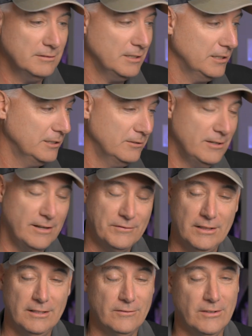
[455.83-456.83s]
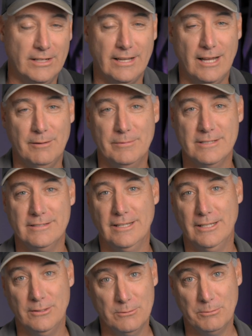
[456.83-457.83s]
uh, you don't have to leave any comments
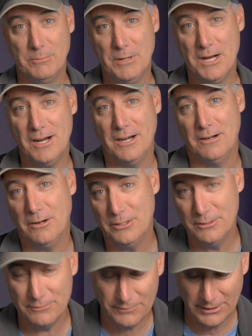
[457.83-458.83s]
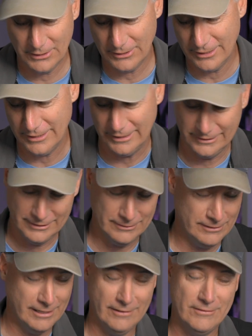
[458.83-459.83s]
saying use Premiere or use Final Cut. You
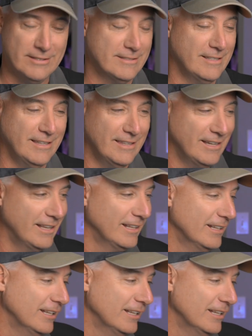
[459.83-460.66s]
don't have to say that.